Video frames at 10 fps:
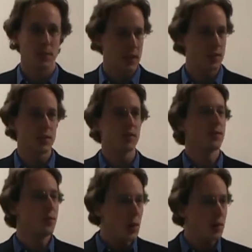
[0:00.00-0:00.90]
Because there are
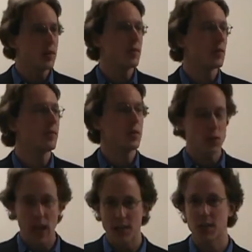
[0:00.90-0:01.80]
very, very few
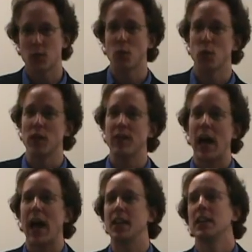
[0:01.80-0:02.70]
cases where we've
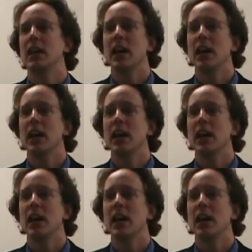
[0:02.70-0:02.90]
had